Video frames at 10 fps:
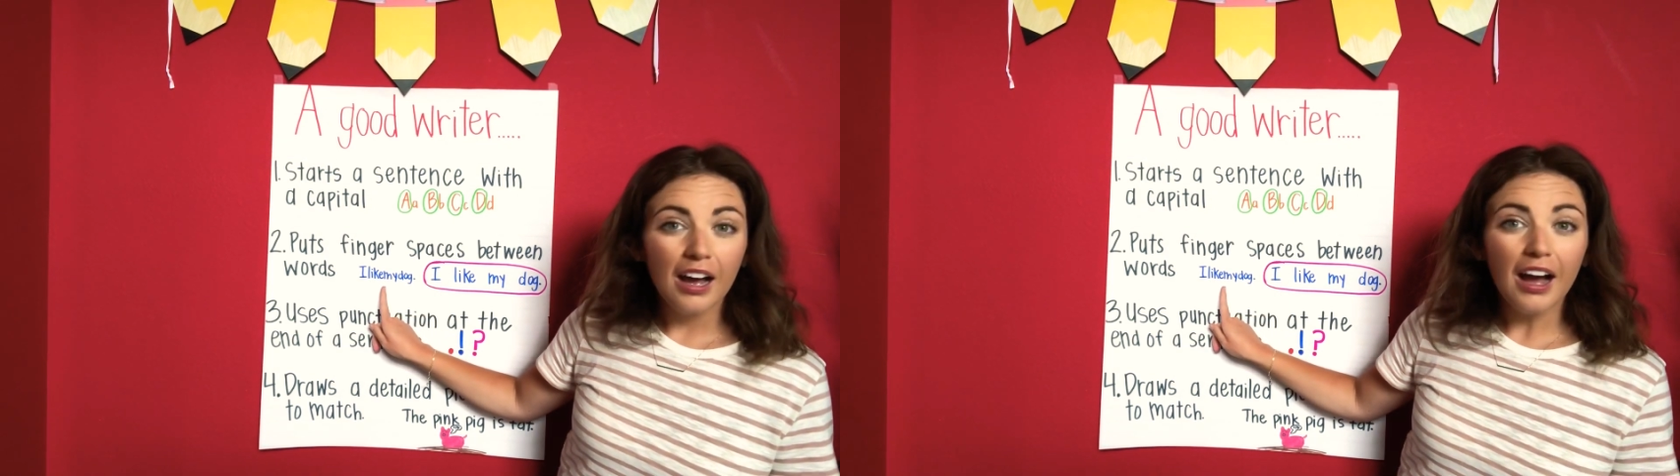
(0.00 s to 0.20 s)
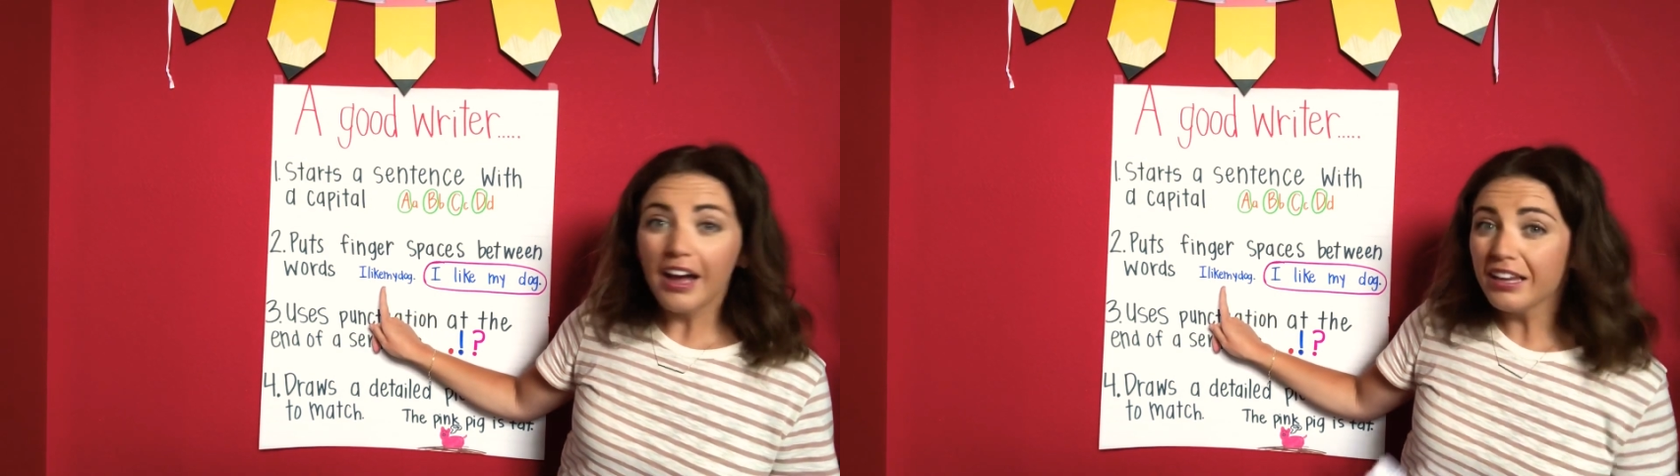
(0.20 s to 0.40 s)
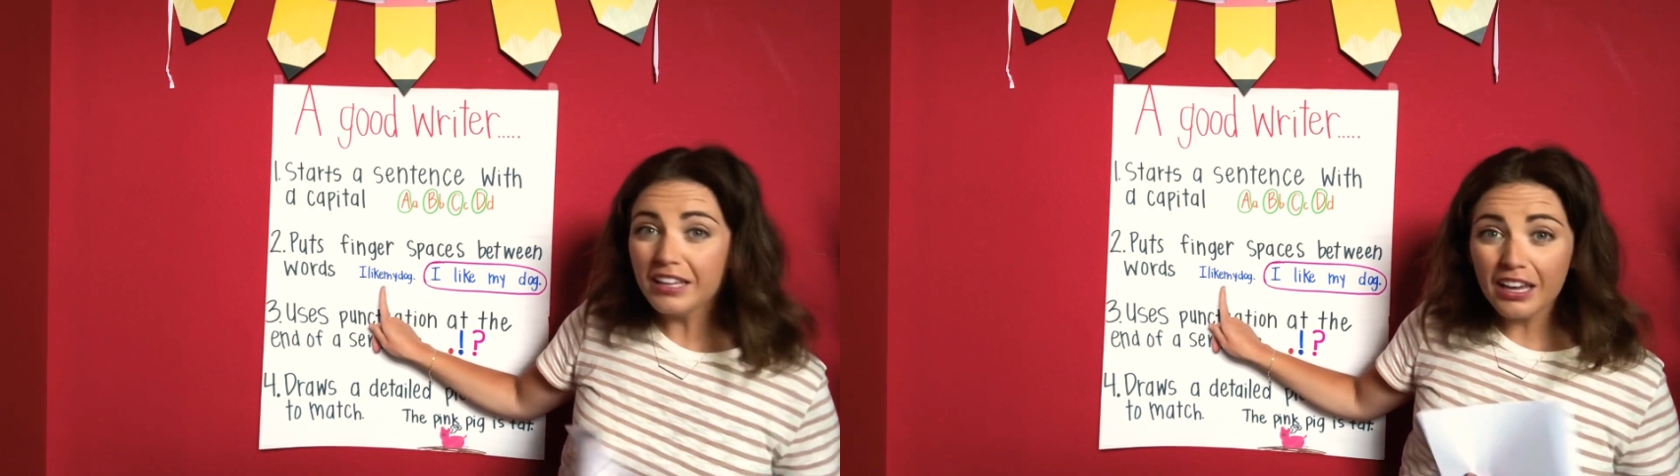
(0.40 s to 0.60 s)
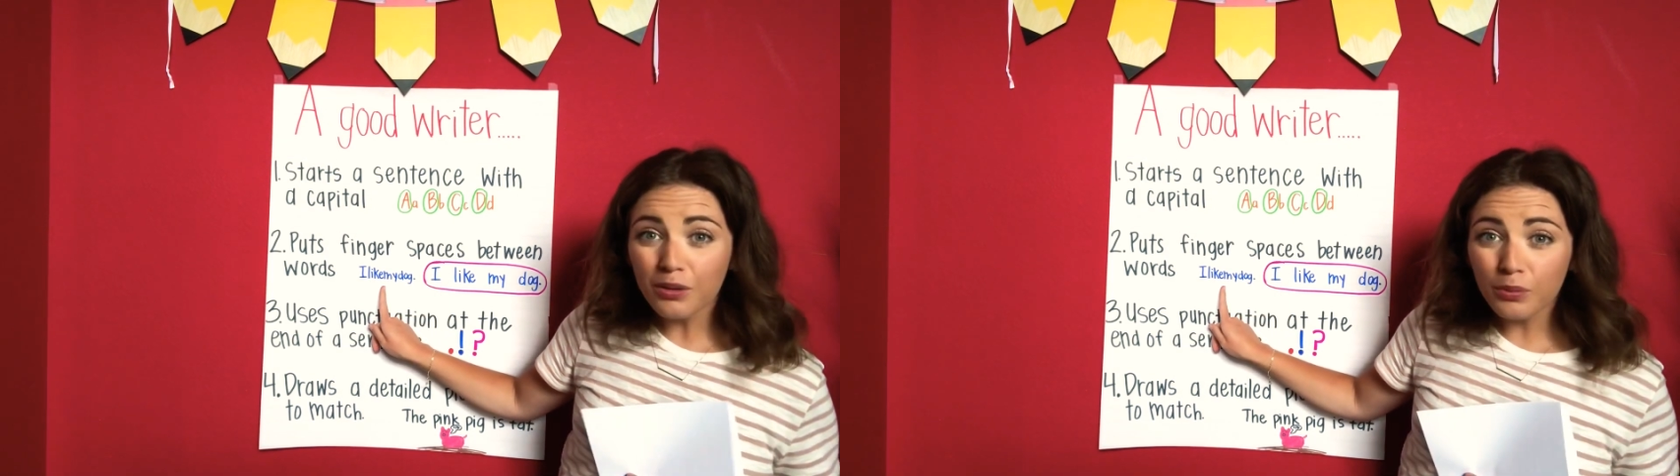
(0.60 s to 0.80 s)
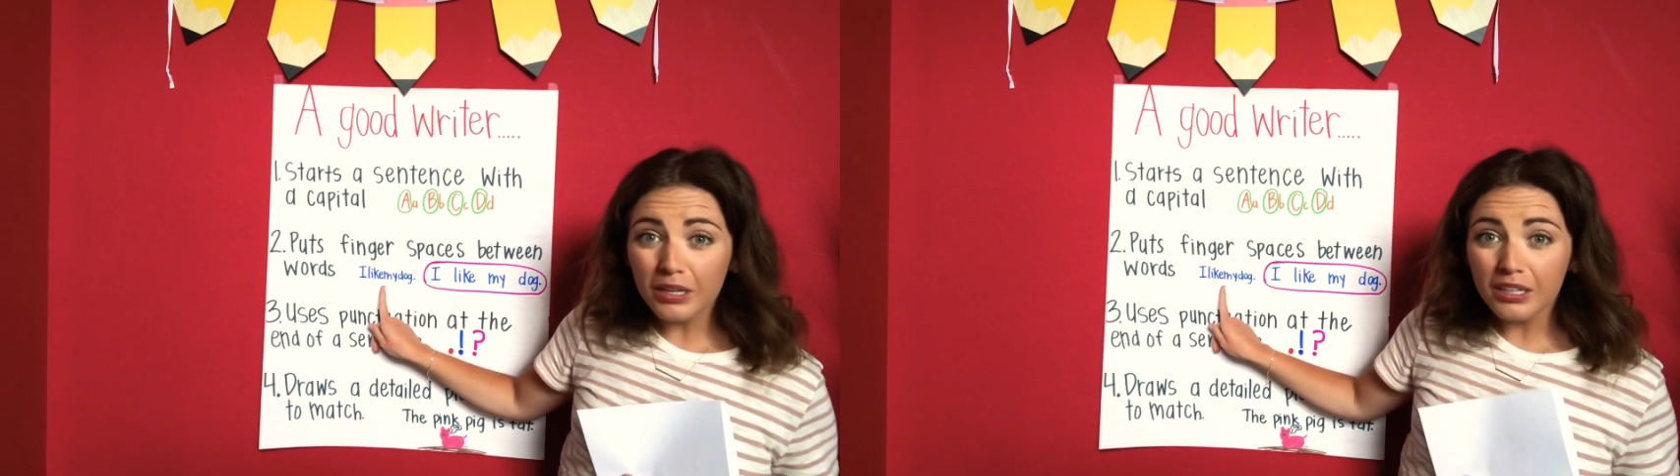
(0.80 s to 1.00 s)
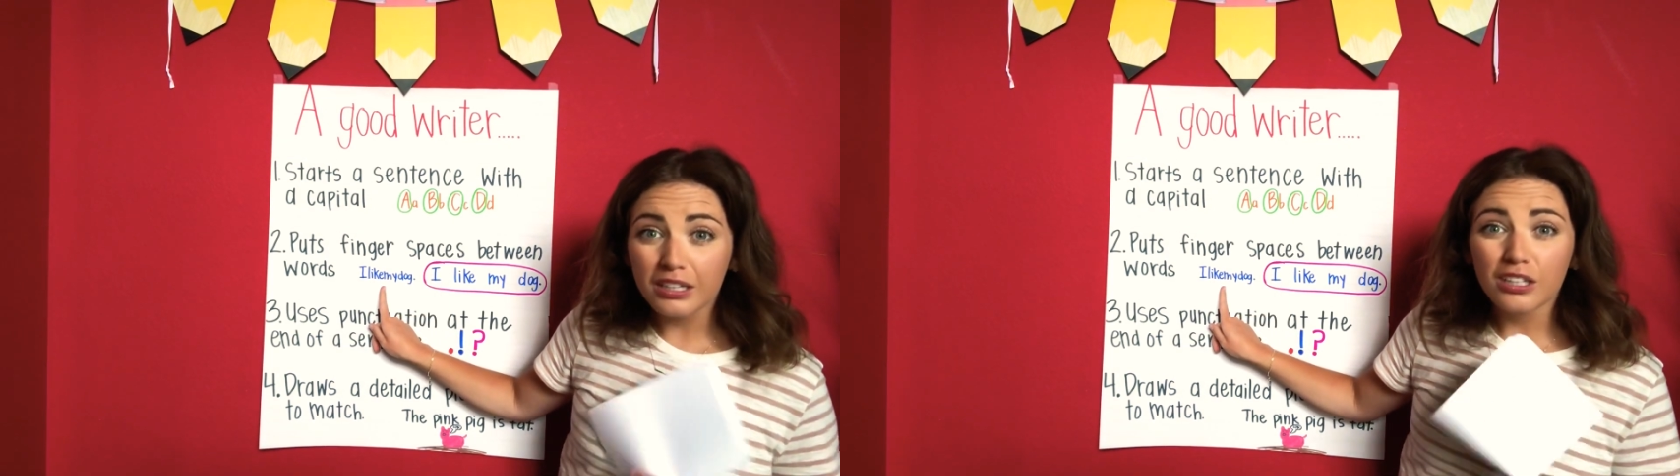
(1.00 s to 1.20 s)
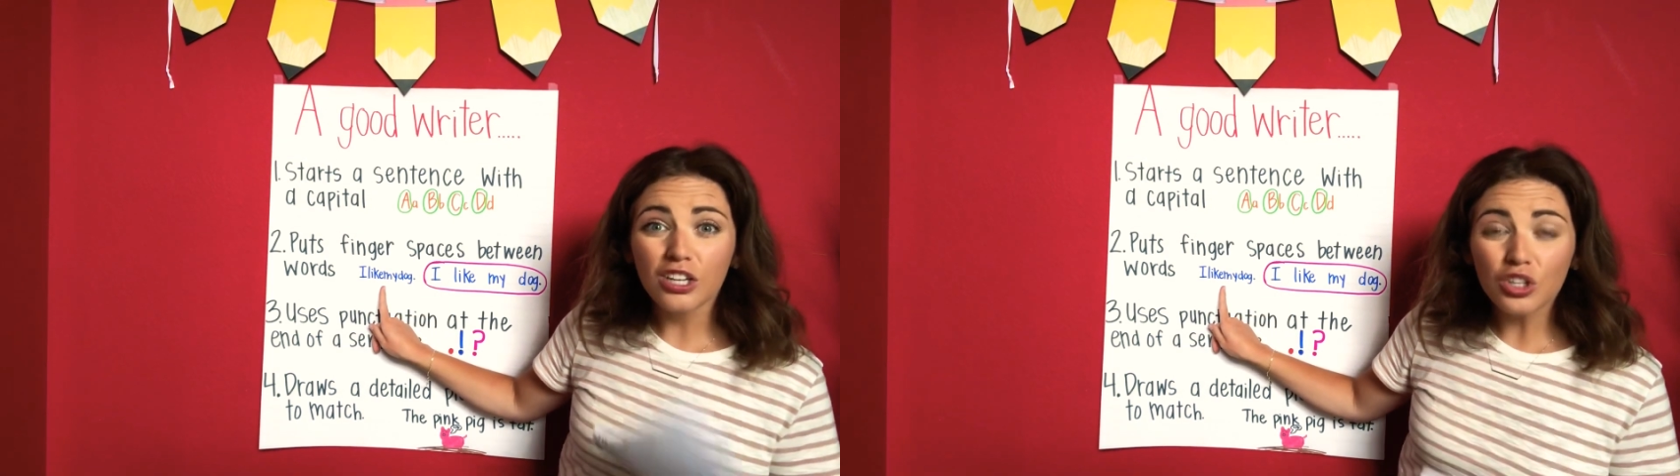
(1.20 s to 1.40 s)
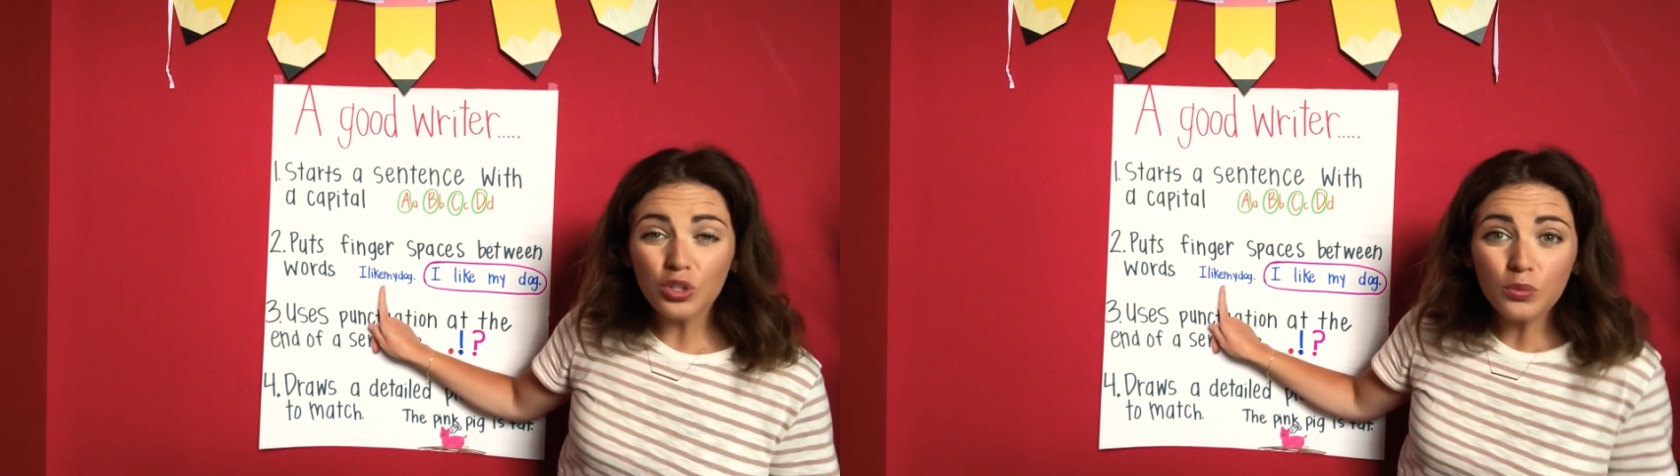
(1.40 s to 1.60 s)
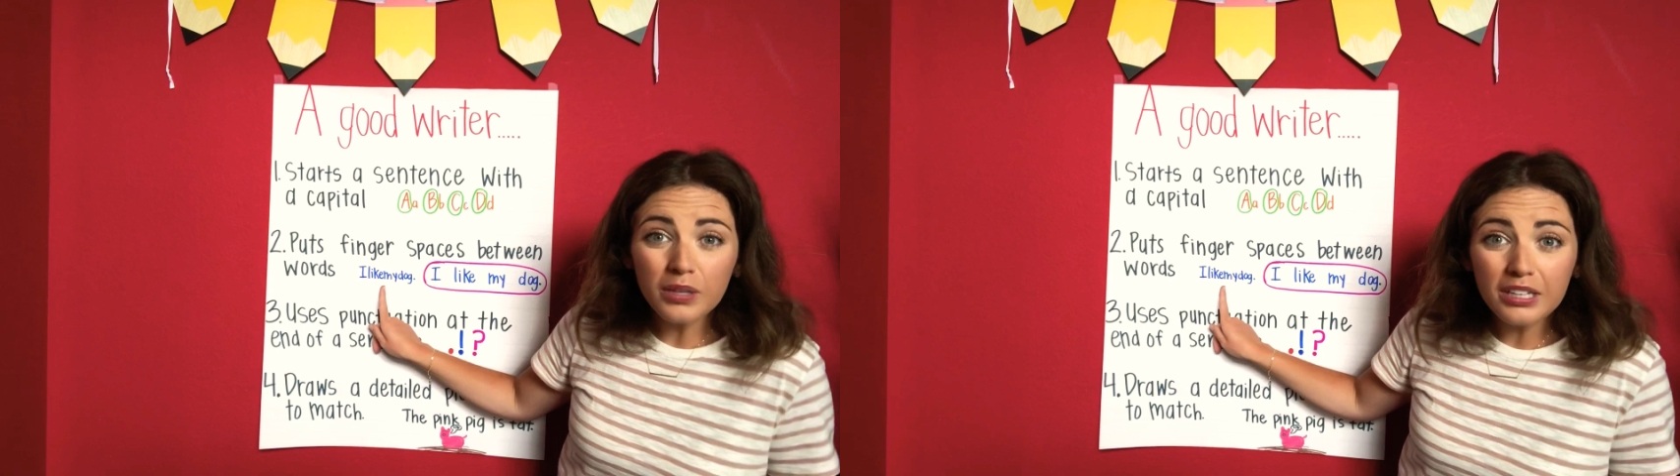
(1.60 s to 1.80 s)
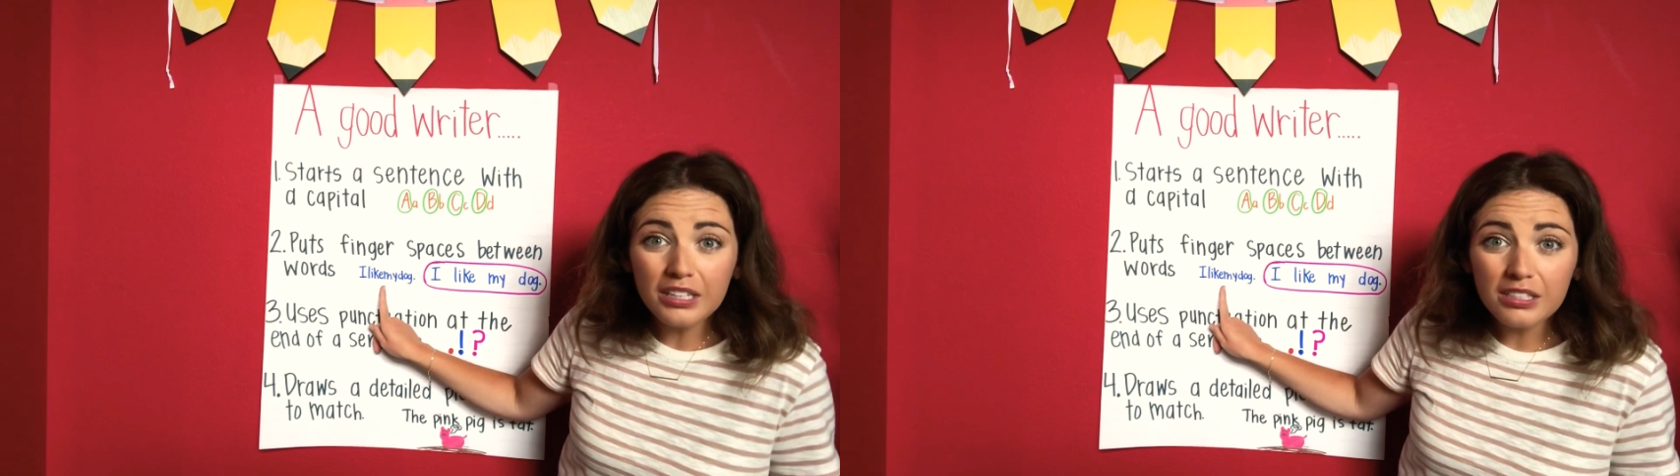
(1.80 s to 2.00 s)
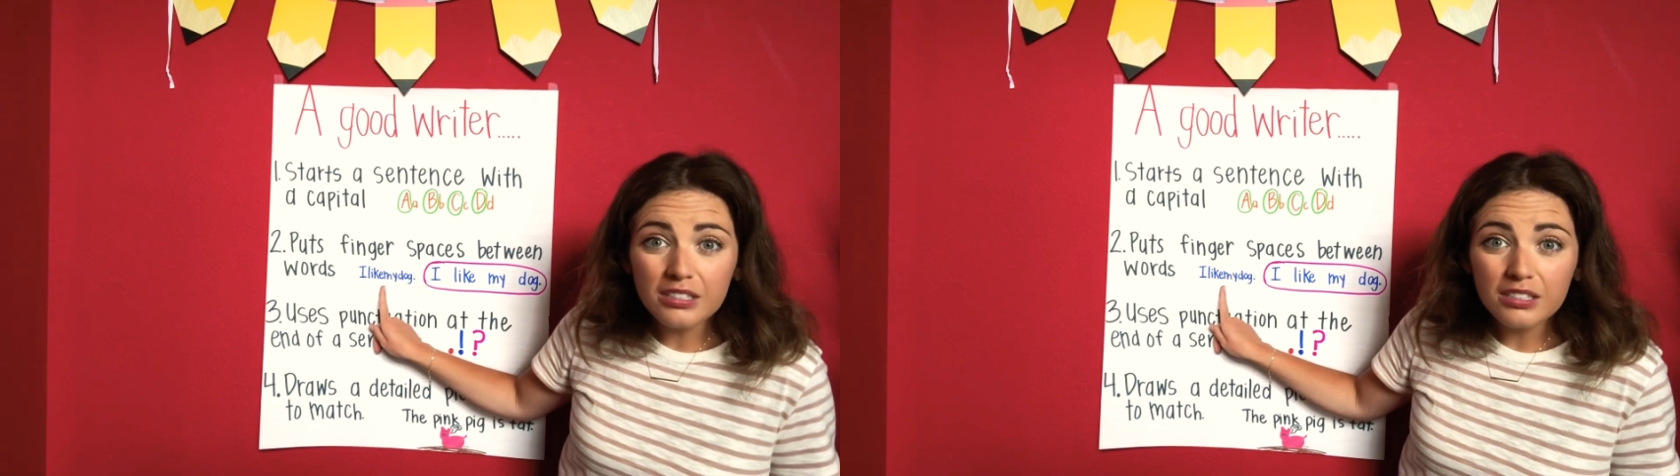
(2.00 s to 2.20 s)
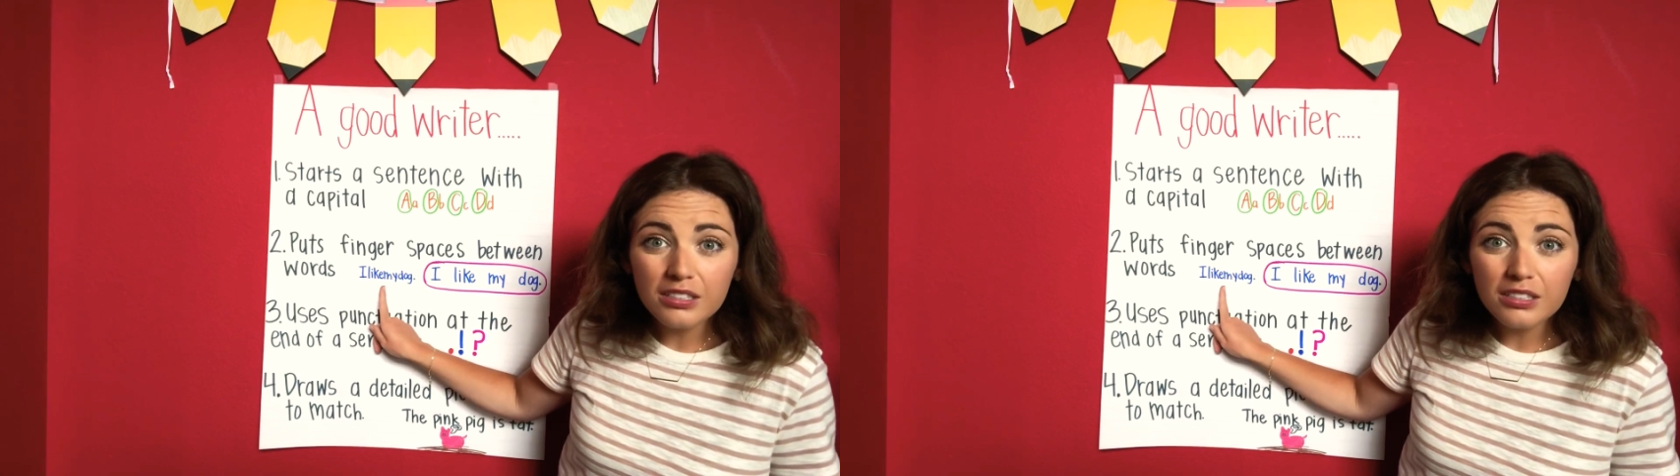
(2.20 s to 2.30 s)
I can't read it. Can you read it?